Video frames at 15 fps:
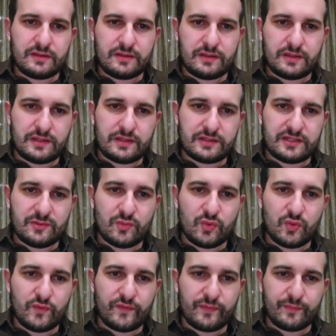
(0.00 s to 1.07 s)
And the
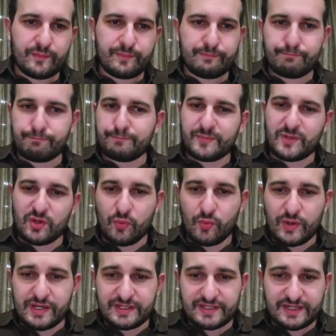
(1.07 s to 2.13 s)
move
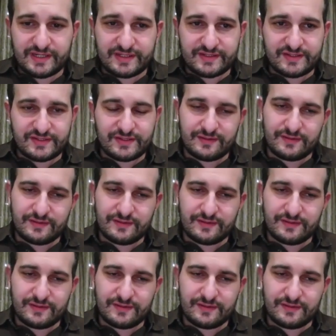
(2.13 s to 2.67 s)
queen takes